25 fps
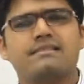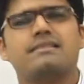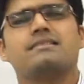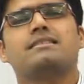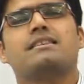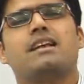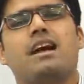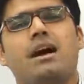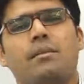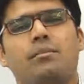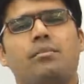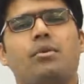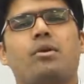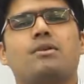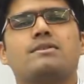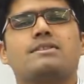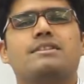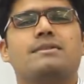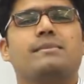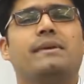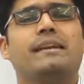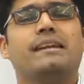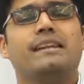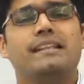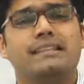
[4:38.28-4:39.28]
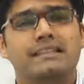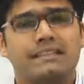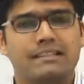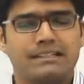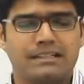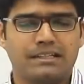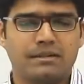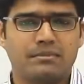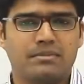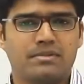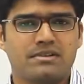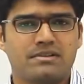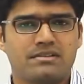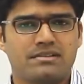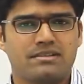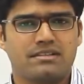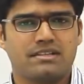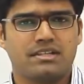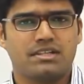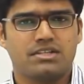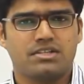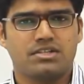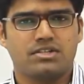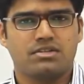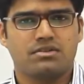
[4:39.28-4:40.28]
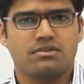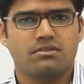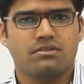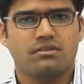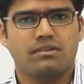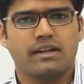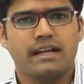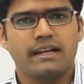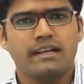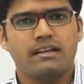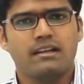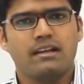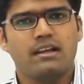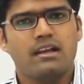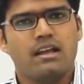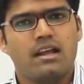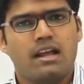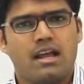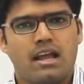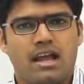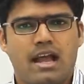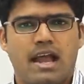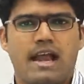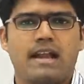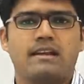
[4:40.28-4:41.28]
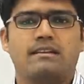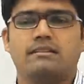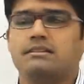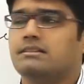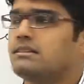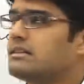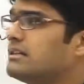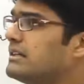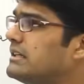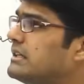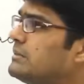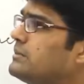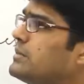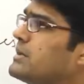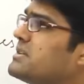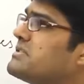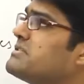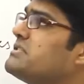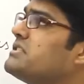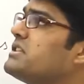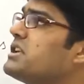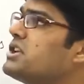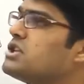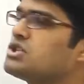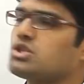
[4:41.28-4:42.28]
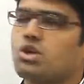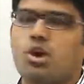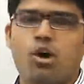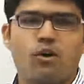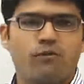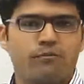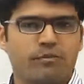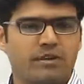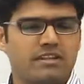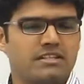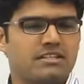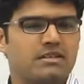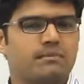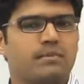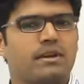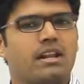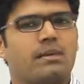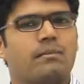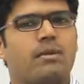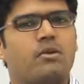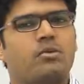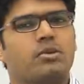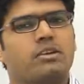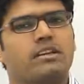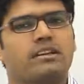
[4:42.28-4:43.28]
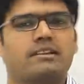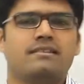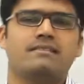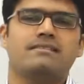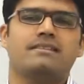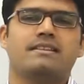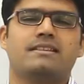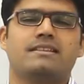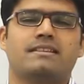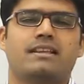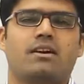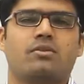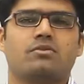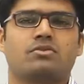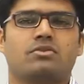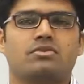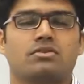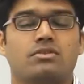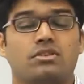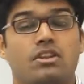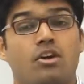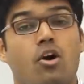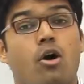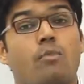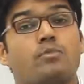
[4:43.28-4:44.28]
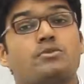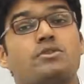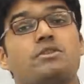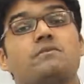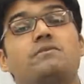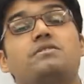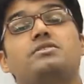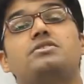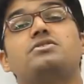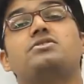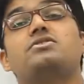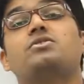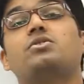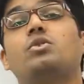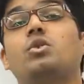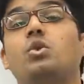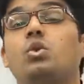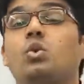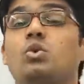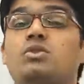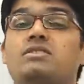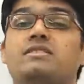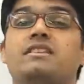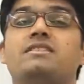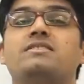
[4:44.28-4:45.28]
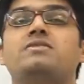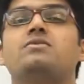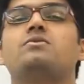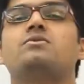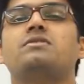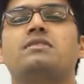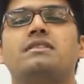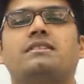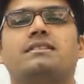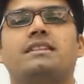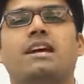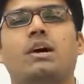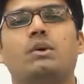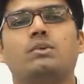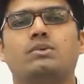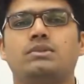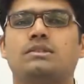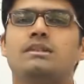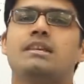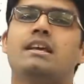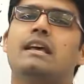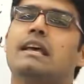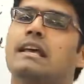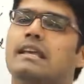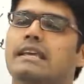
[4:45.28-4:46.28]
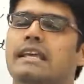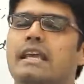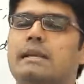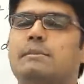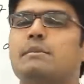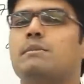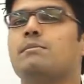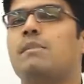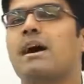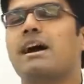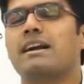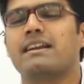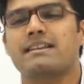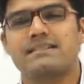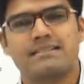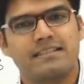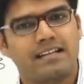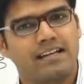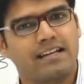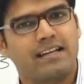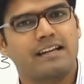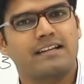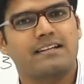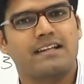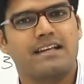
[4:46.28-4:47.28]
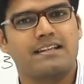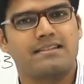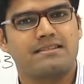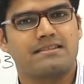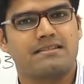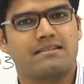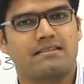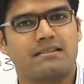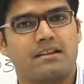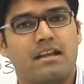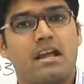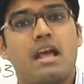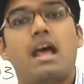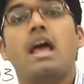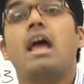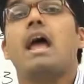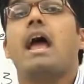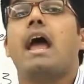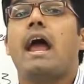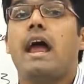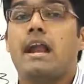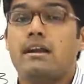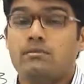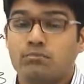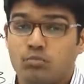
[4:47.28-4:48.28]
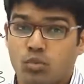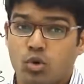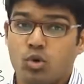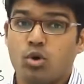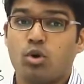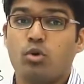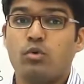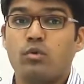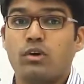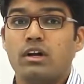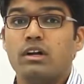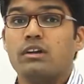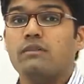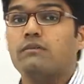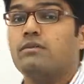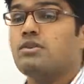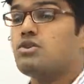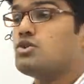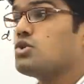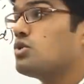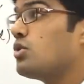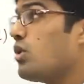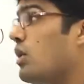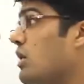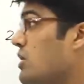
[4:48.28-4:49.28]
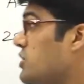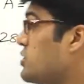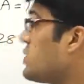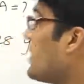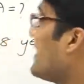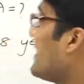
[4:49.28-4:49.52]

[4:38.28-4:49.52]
is approximately 30%, right? And 30% of principal amount here is 6,000. So the option which is closest to 6,000 can be marked as the correct answer. And moreover, we should also